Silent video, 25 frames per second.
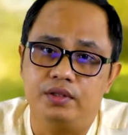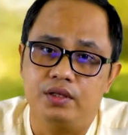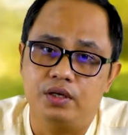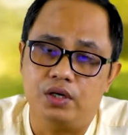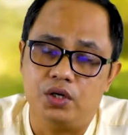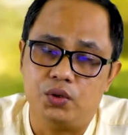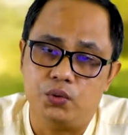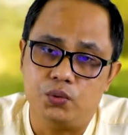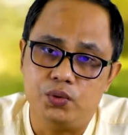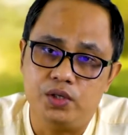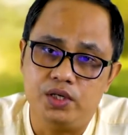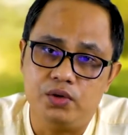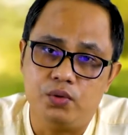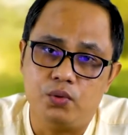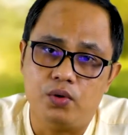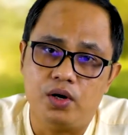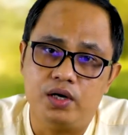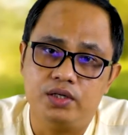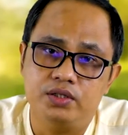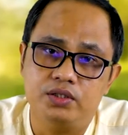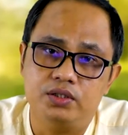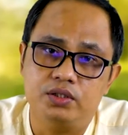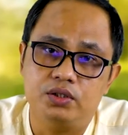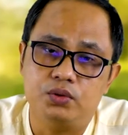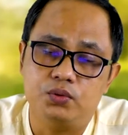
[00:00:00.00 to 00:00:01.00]

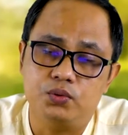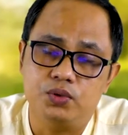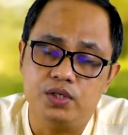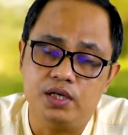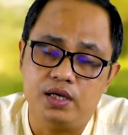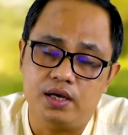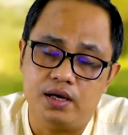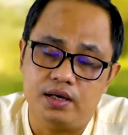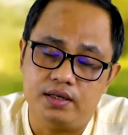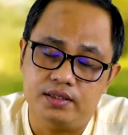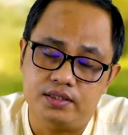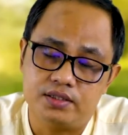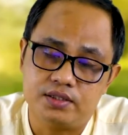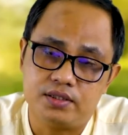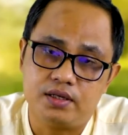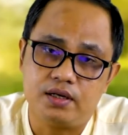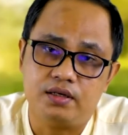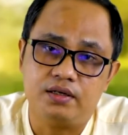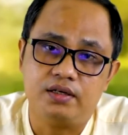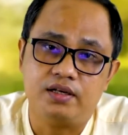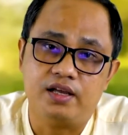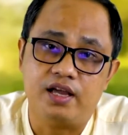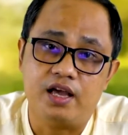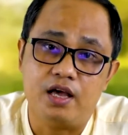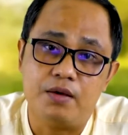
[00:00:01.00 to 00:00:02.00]
we are
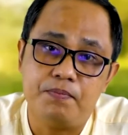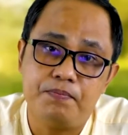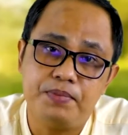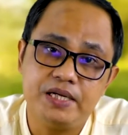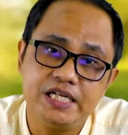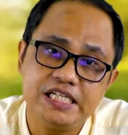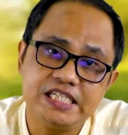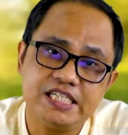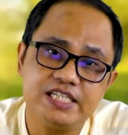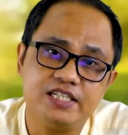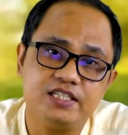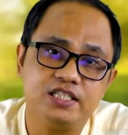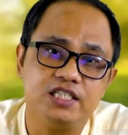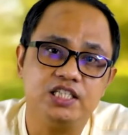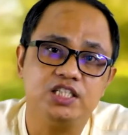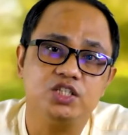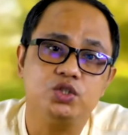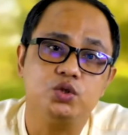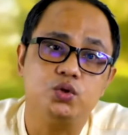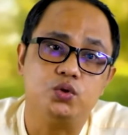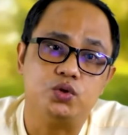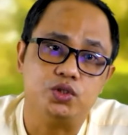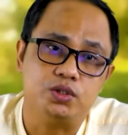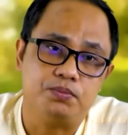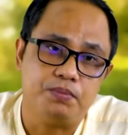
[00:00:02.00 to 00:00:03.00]
starting appreciating
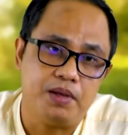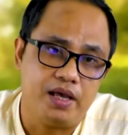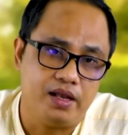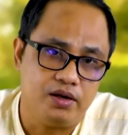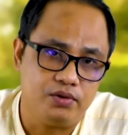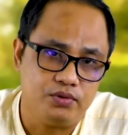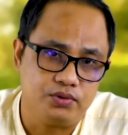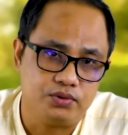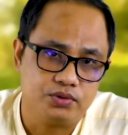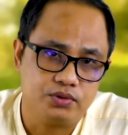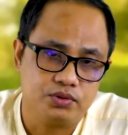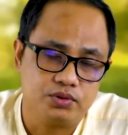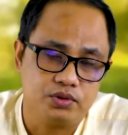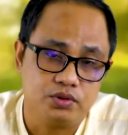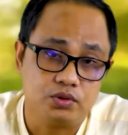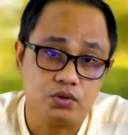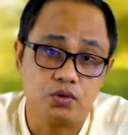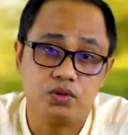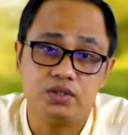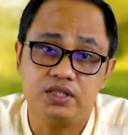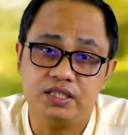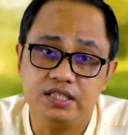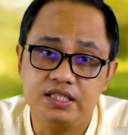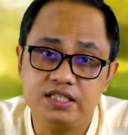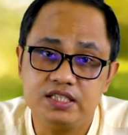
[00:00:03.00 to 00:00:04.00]
those values.
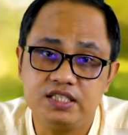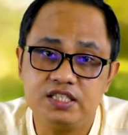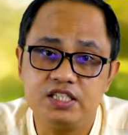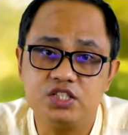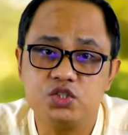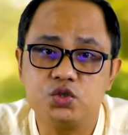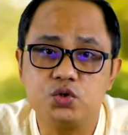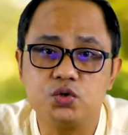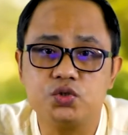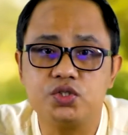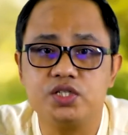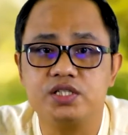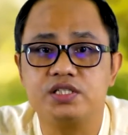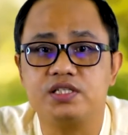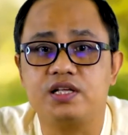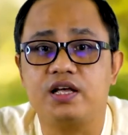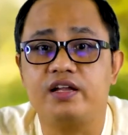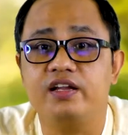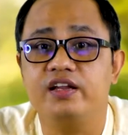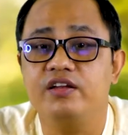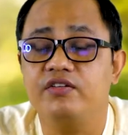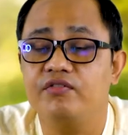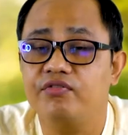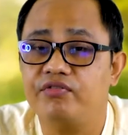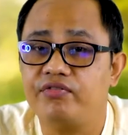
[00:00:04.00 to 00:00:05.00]
So, these resources are
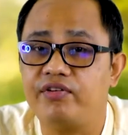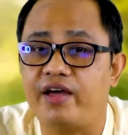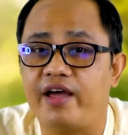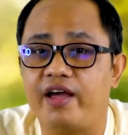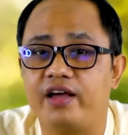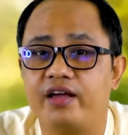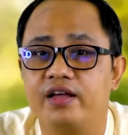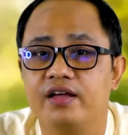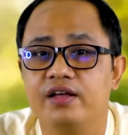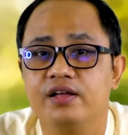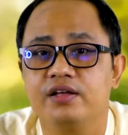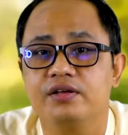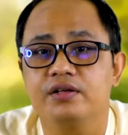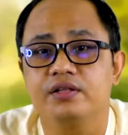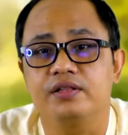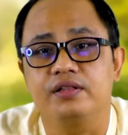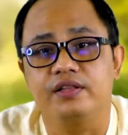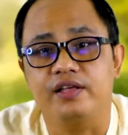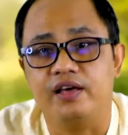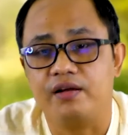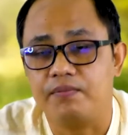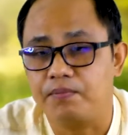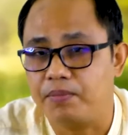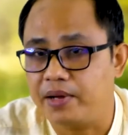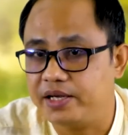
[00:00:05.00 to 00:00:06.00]
in fact, they
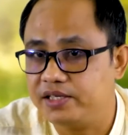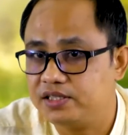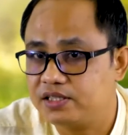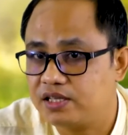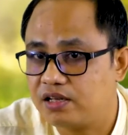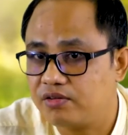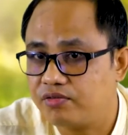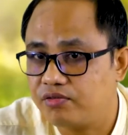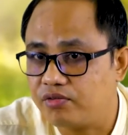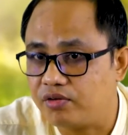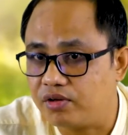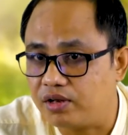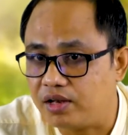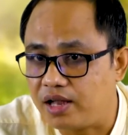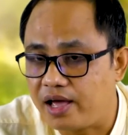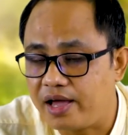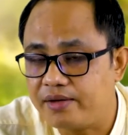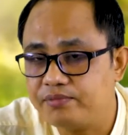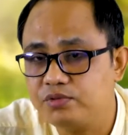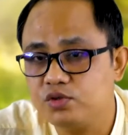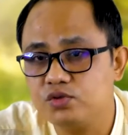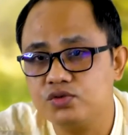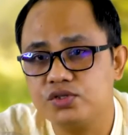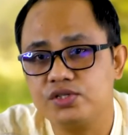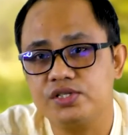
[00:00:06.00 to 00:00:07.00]
are vital for
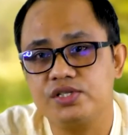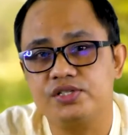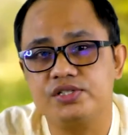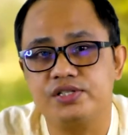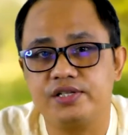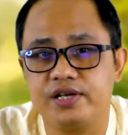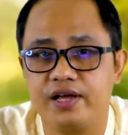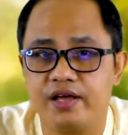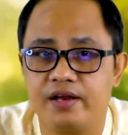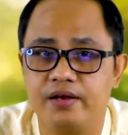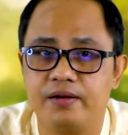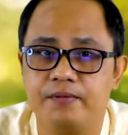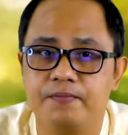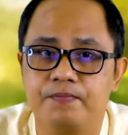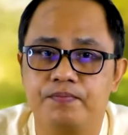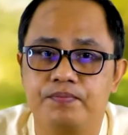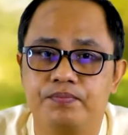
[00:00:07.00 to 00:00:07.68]
life to sustain.